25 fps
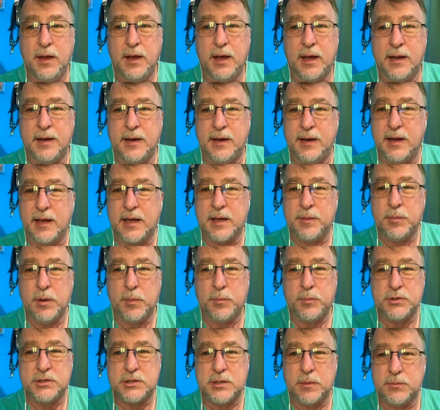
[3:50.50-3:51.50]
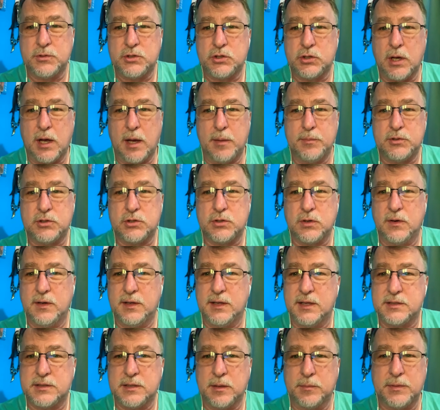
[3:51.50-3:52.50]
and then they come up with some sob story
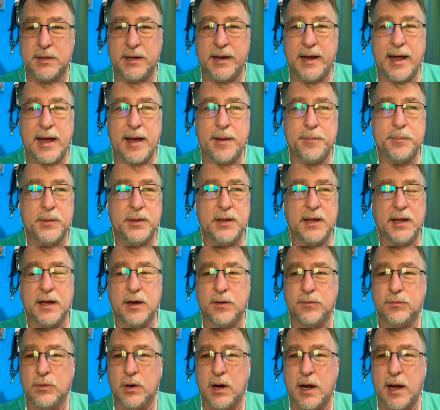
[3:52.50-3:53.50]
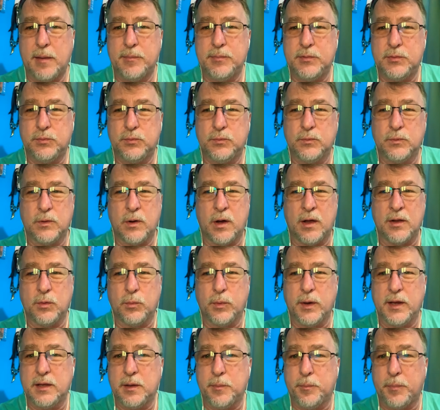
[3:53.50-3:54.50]
that something happened, they got robbed on the
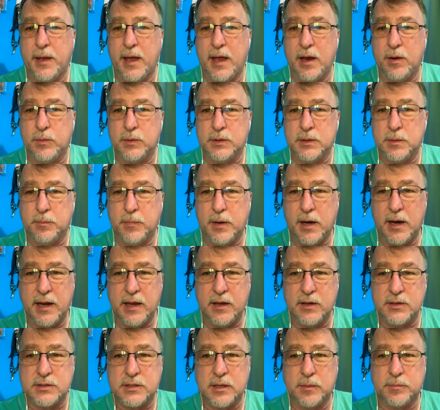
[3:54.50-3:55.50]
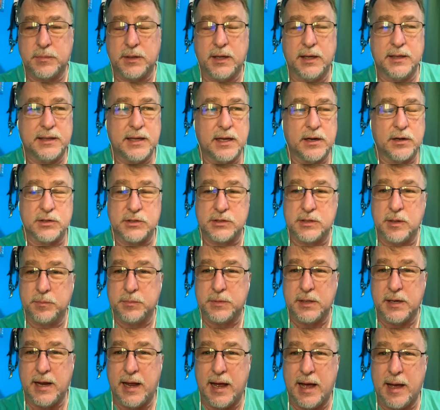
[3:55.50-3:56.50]
way to the bank with the money or something like that, or
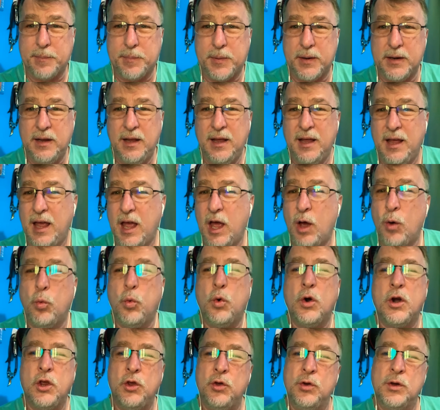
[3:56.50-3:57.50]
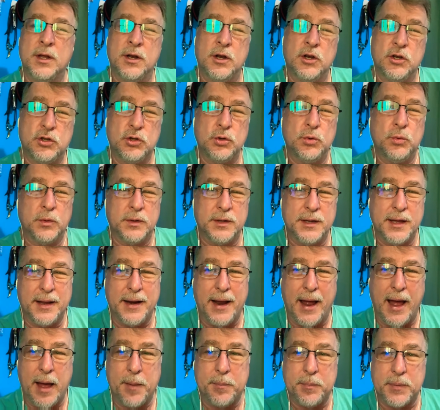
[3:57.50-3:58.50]
something happened. And what are you going to do when that
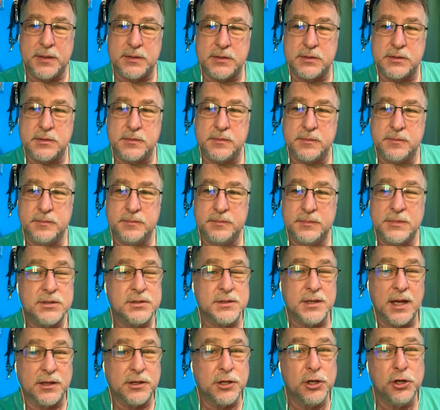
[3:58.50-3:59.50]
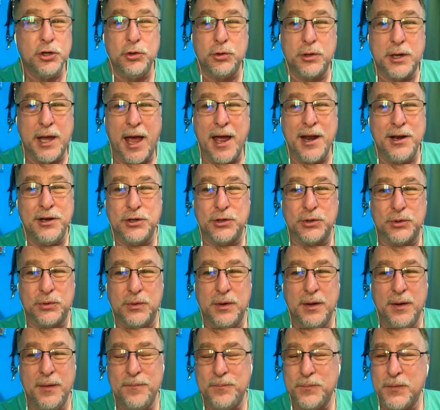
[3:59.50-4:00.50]
happens? There's nothing you can do.
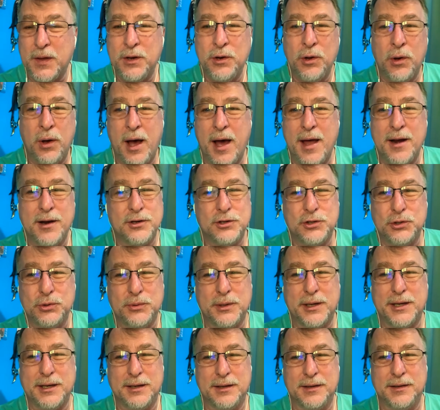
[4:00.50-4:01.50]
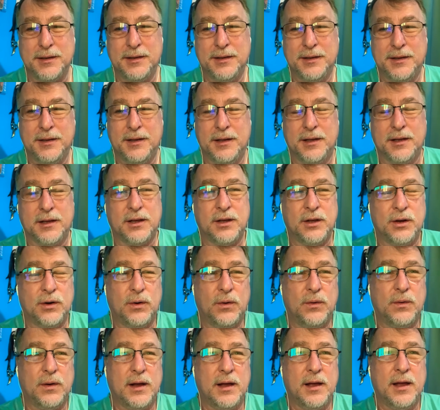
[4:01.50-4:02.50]
They know how to do it,
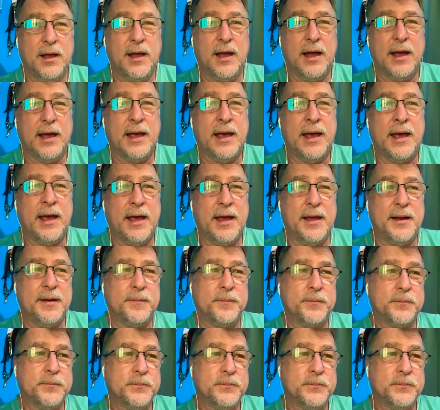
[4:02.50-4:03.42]
and